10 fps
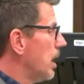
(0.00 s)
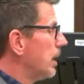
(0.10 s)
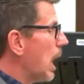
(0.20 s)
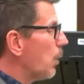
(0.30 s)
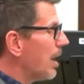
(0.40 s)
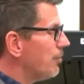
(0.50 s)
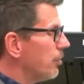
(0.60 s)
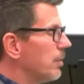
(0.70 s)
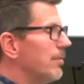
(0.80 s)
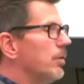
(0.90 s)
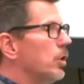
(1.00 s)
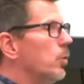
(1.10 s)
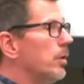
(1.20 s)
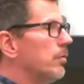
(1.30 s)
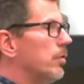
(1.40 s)
Now, what I've just given you
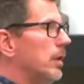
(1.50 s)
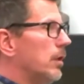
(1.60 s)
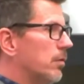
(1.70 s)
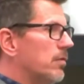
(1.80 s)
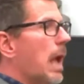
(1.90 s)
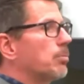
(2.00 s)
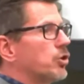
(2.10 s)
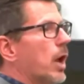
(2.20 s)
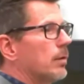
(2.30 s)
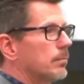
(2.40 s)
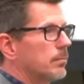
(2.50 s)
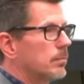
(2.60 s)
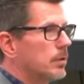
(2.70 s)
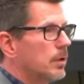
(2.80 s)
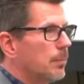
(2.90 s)
is the snapshot,
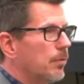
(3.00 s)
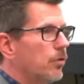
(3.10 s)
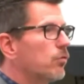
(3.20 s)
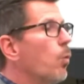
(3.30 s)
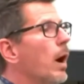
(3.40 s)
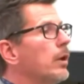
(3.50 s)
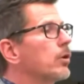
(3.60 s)
but there's a wider